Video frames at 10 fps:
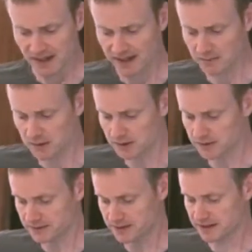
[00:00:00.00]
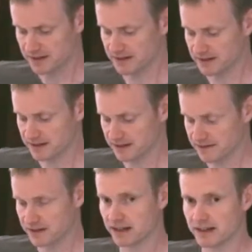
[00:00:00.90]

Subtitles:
It will, just a kind of